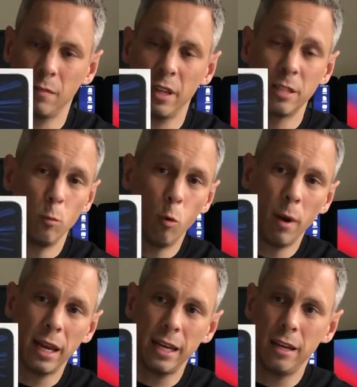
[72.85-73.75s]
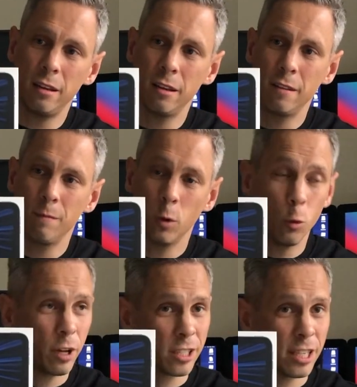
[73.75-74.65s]
It's more money, all
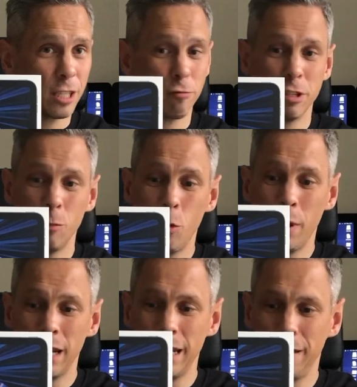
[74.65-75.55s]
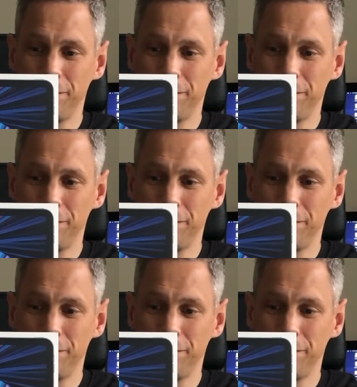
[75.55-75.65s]
the accessories are more money.